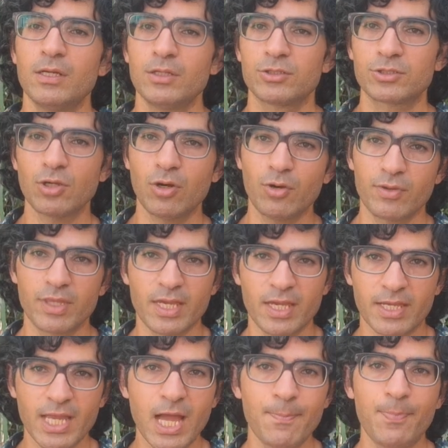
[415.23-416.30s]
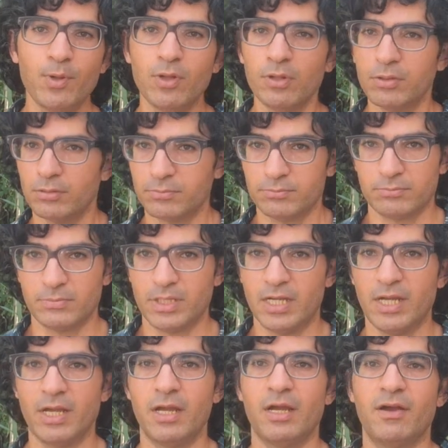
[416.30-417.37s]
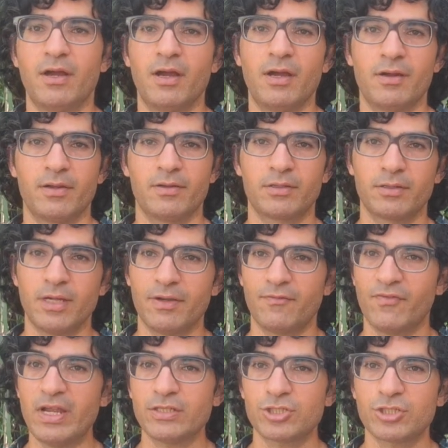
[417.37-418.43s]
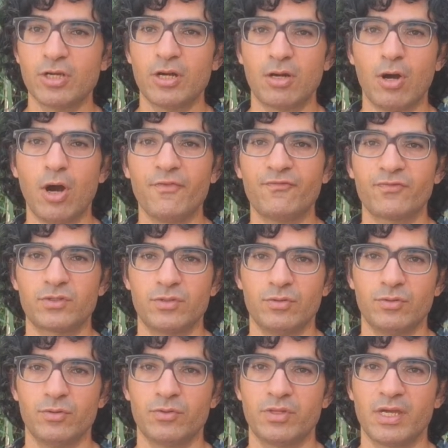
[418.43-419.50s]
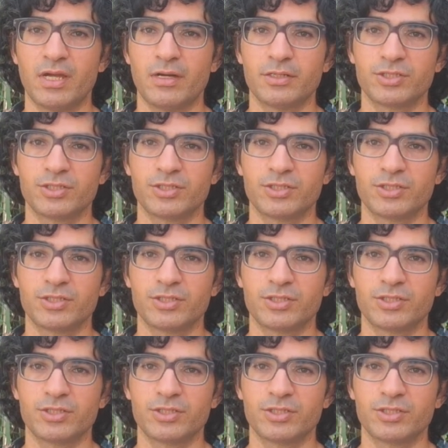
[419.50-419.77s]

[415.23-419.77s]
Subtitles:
So the couple venture off to their